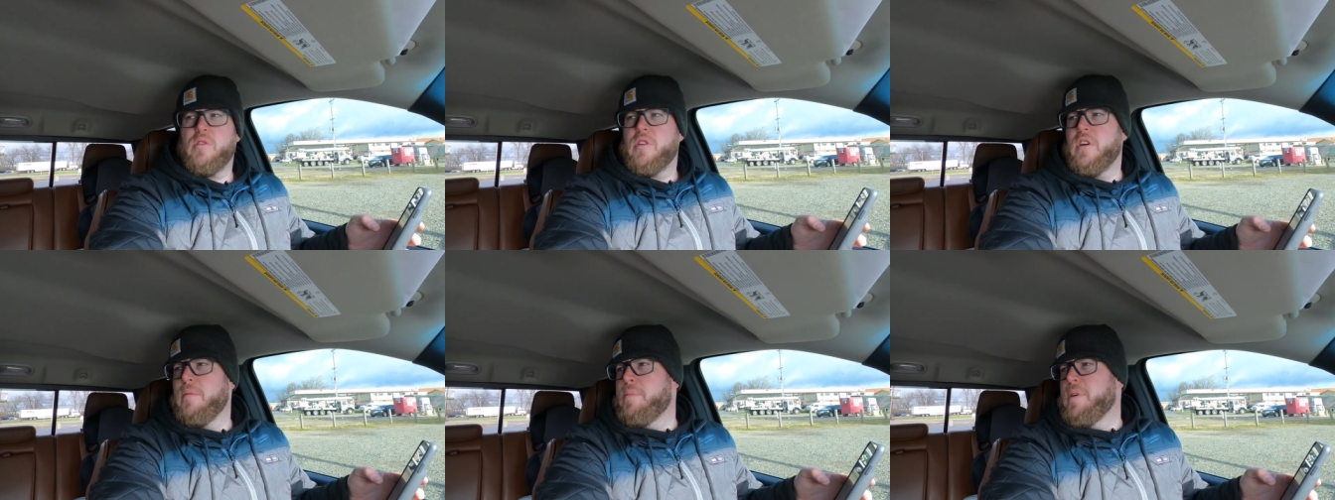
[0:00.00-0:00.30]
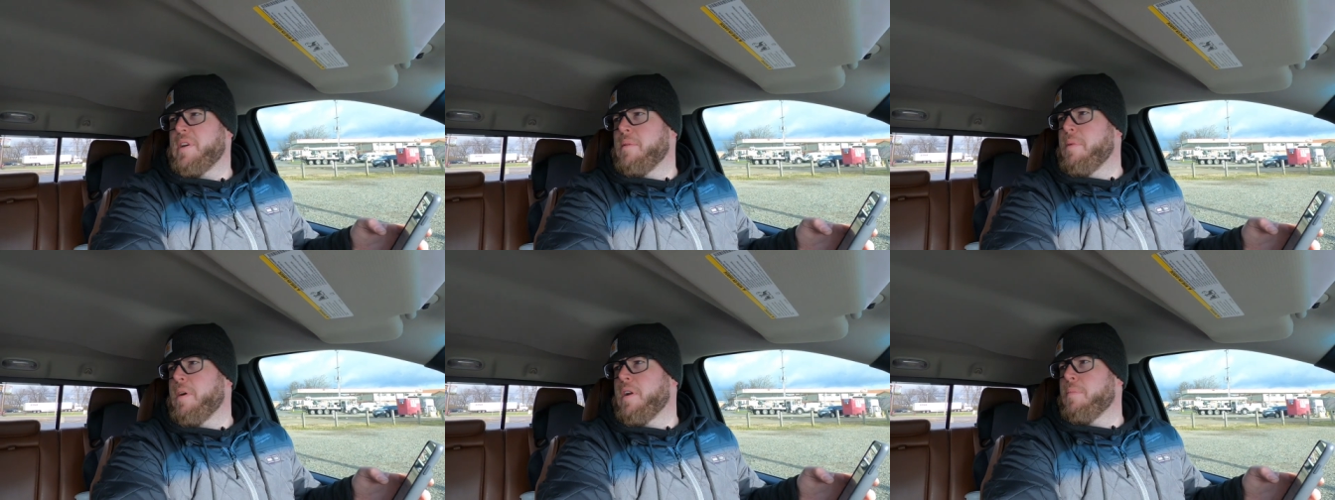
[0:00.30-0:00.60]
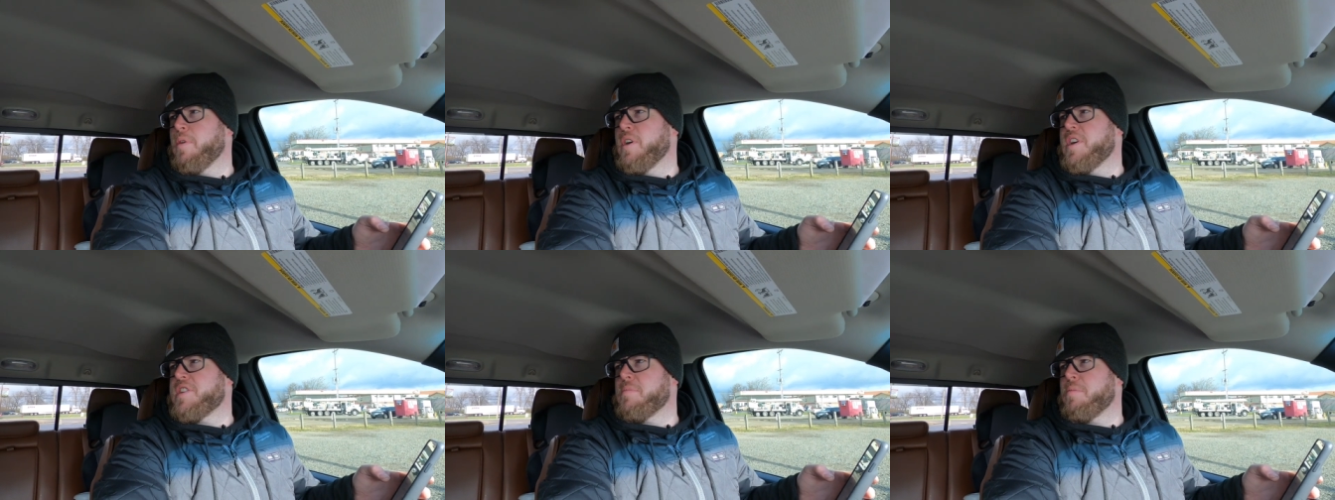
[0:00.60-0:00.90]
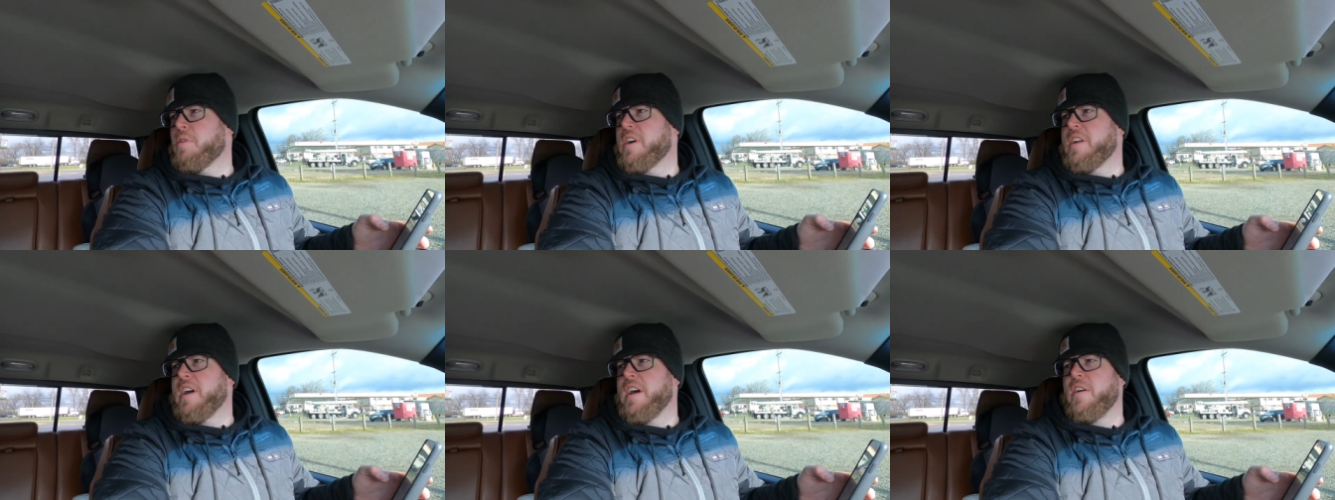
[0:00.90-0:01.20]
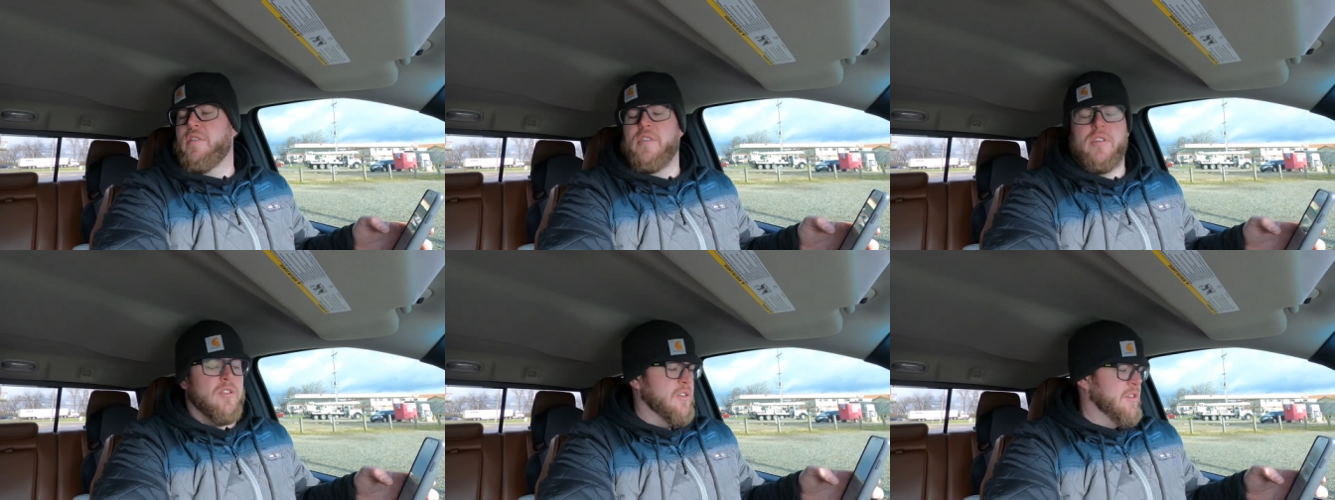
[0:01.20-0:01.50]
Couldn't have picked a better place to break
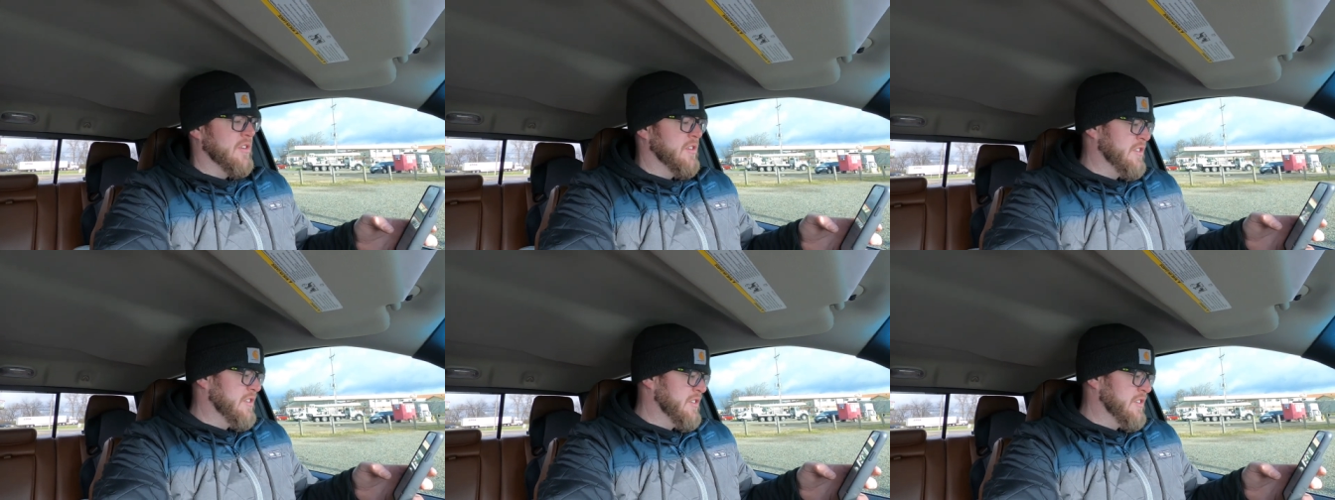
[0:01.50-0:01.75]
down, dude.